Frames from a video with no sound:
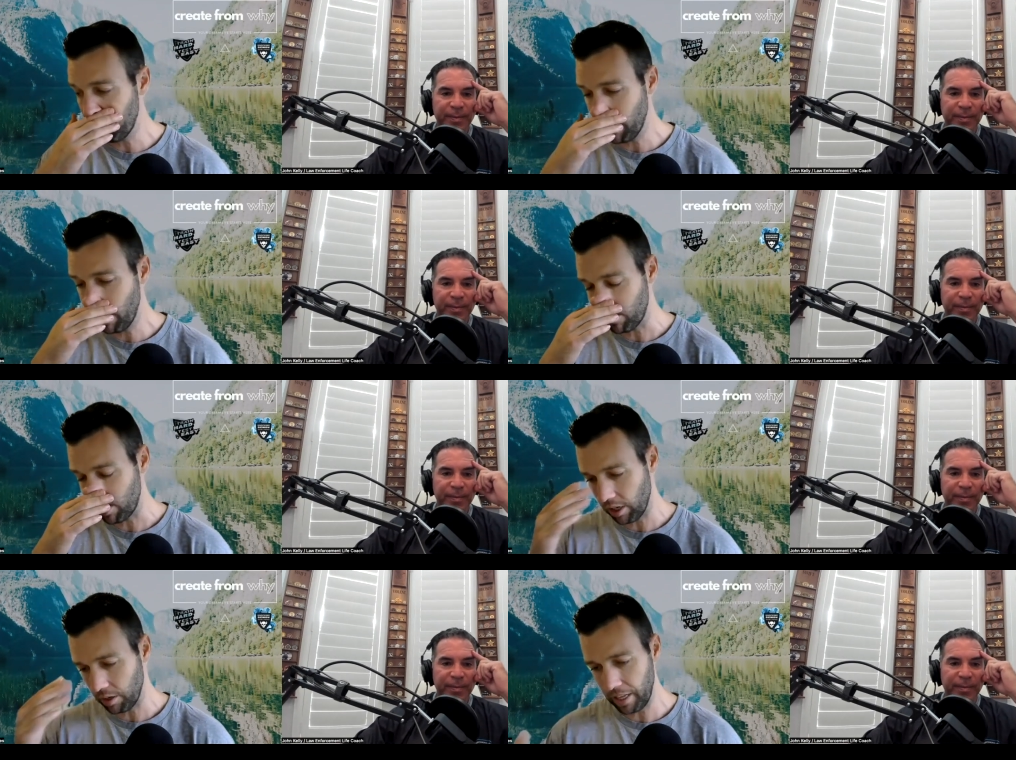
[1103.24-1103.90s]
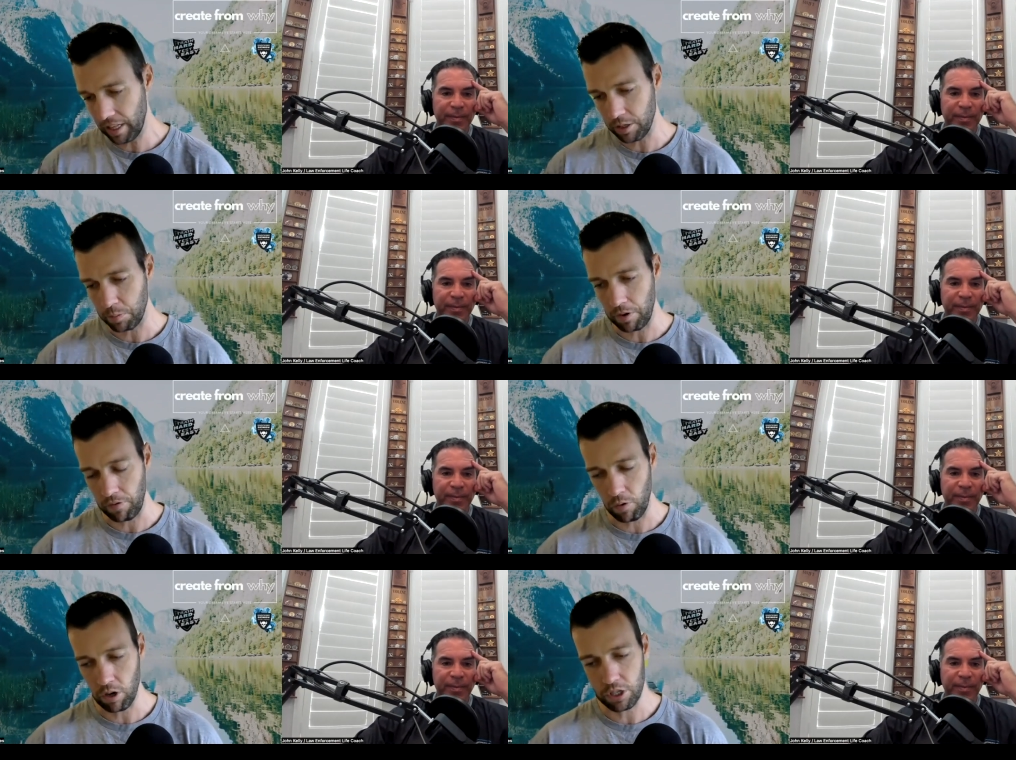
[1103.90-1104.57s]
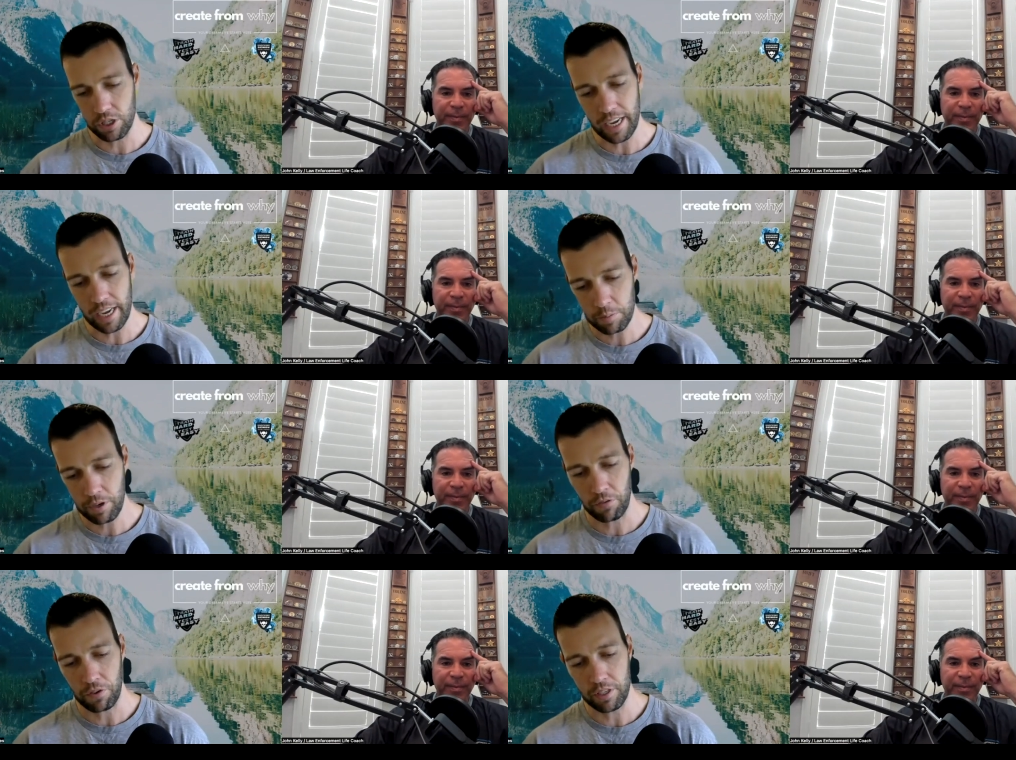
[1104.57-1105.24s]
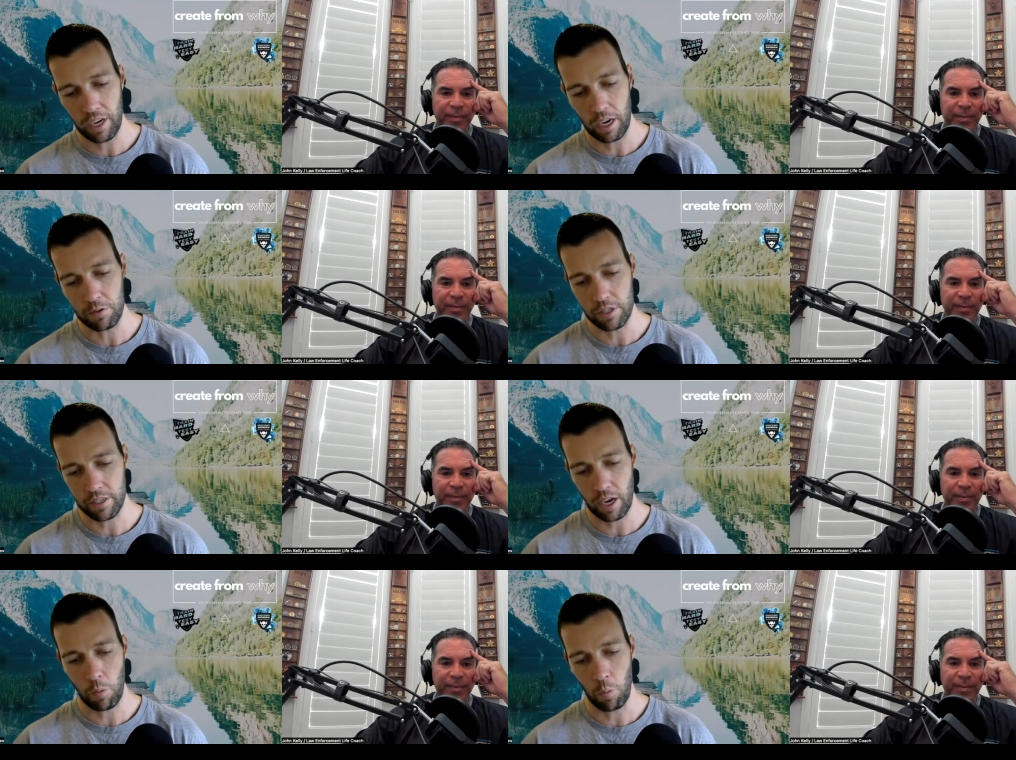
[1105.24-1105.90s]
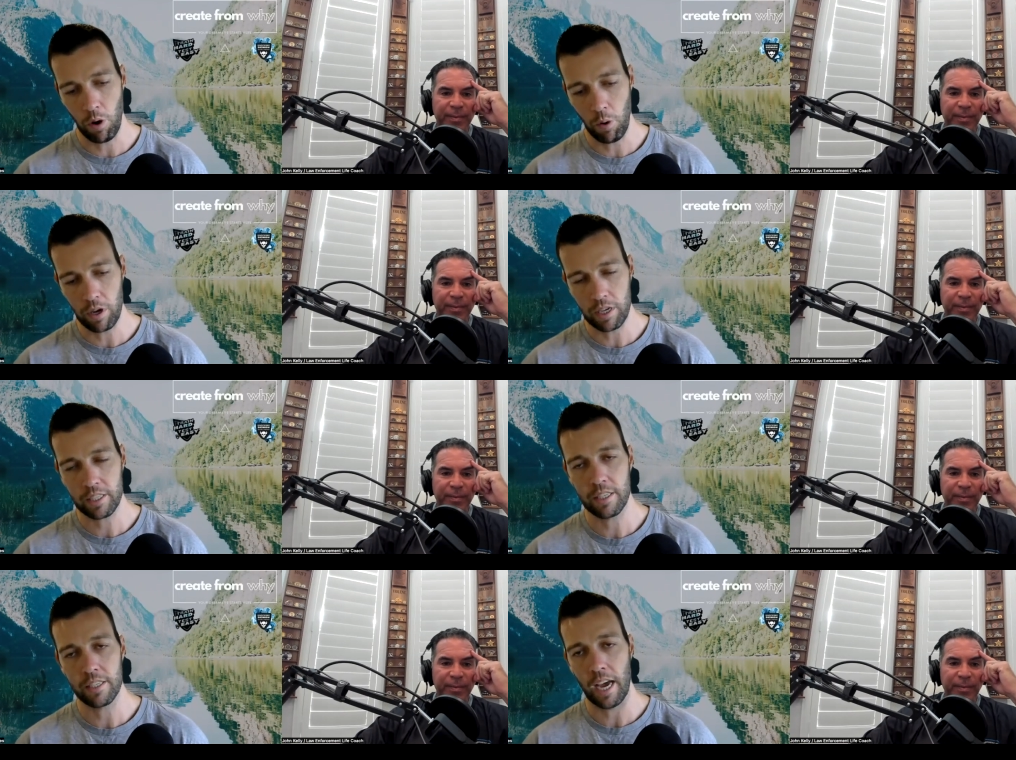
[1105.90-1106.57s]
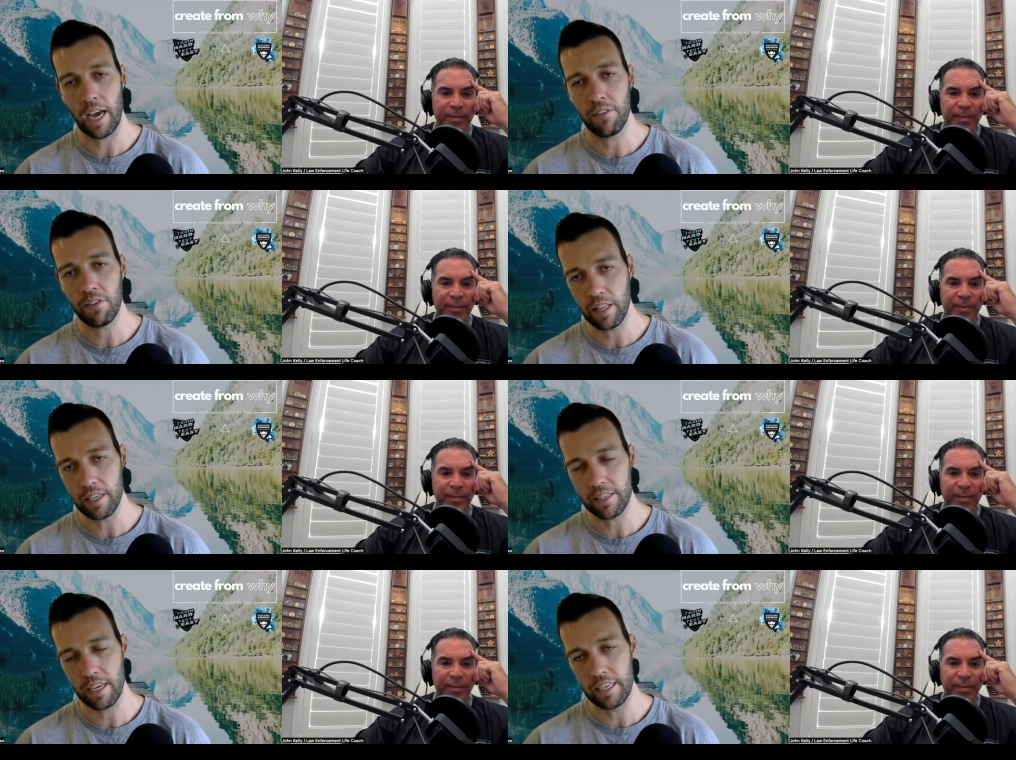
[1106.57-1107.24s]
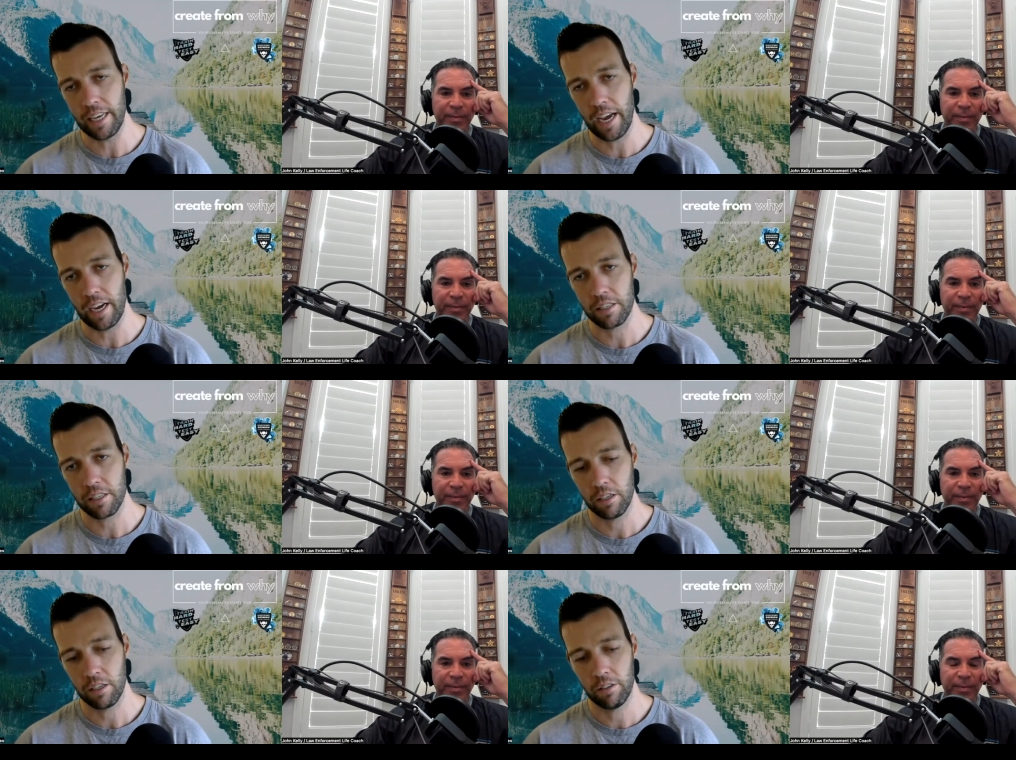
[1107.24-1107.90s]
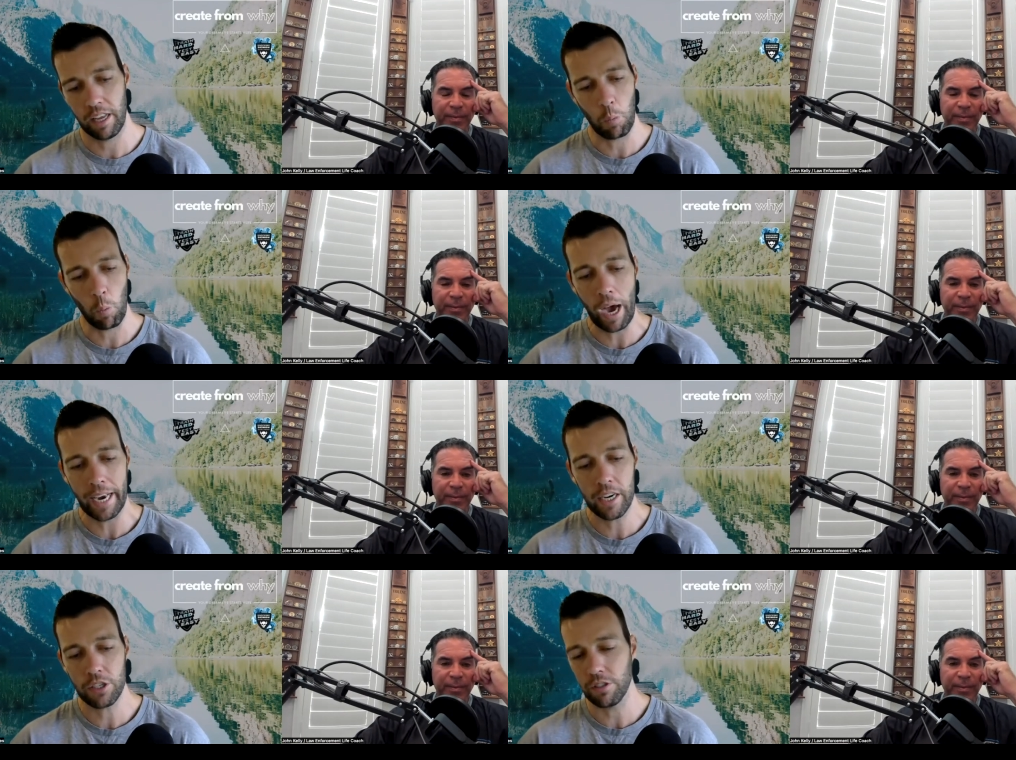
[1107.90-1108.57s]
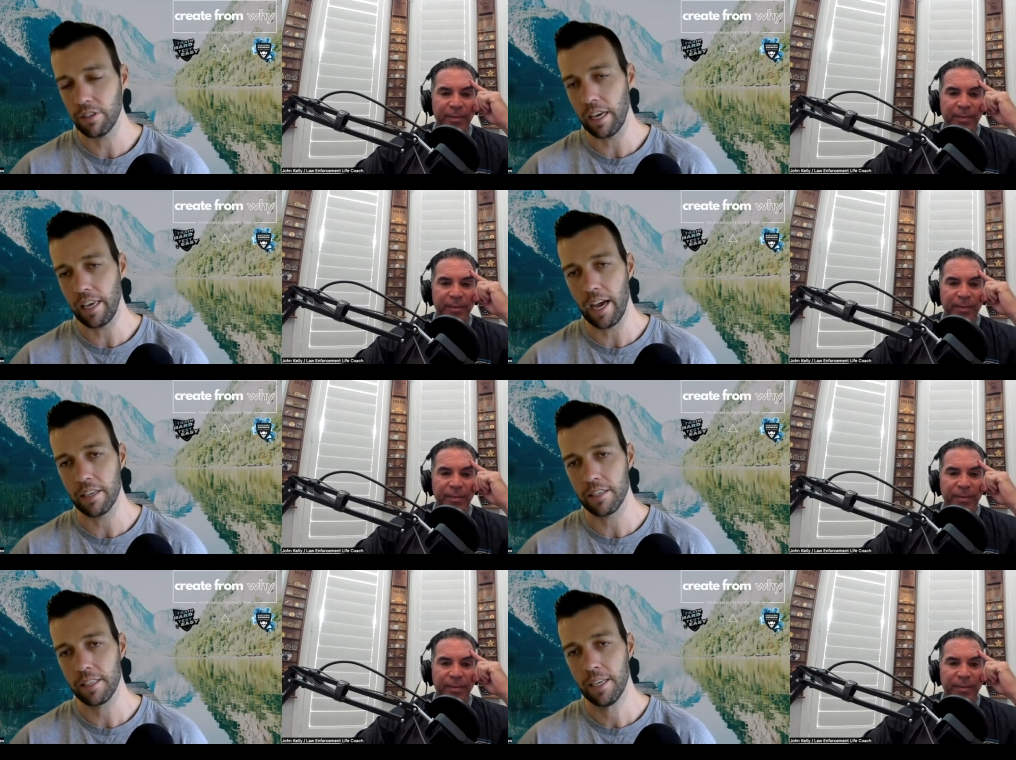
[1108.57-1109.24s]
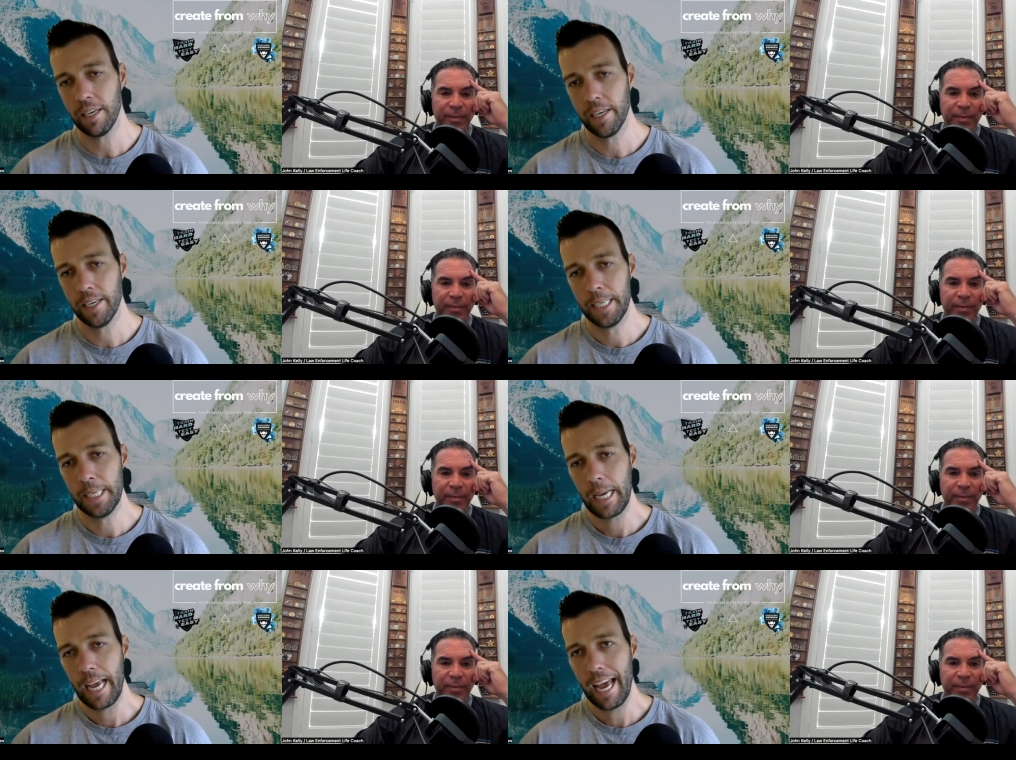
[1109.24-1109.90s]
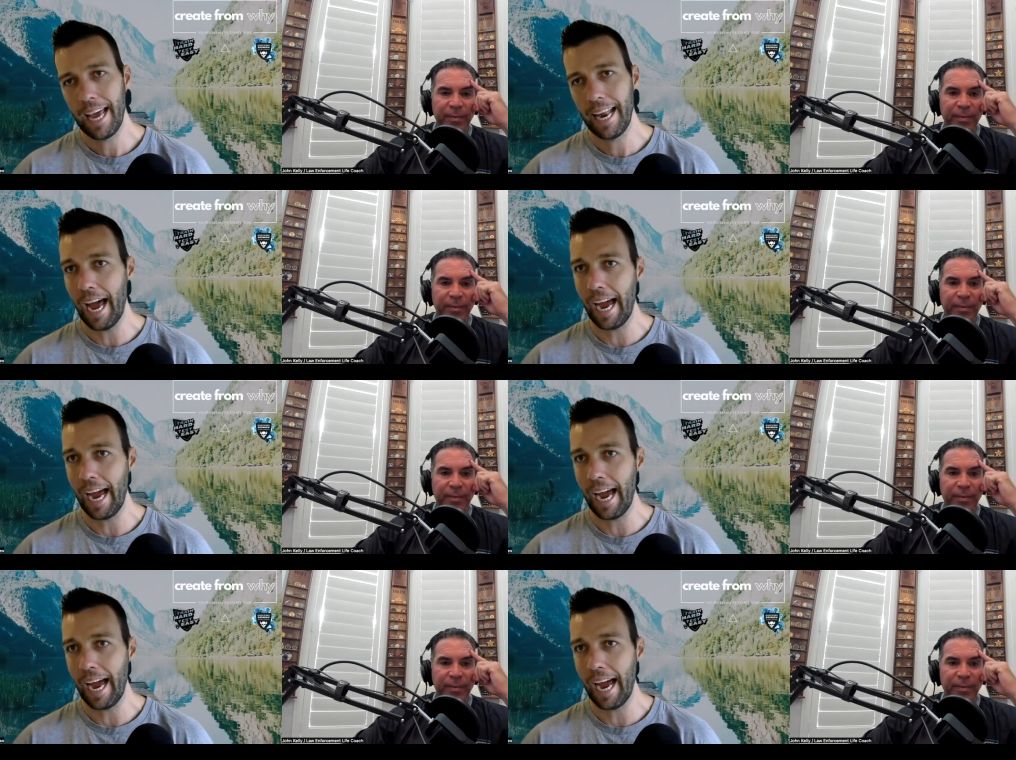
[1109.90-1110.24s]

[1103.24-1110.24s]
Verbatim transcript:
Speaker 1: and I have talked about this before. She's asked me a few times. She's like, "What was it inside of you that said yes? Like, why did you say yes?" And I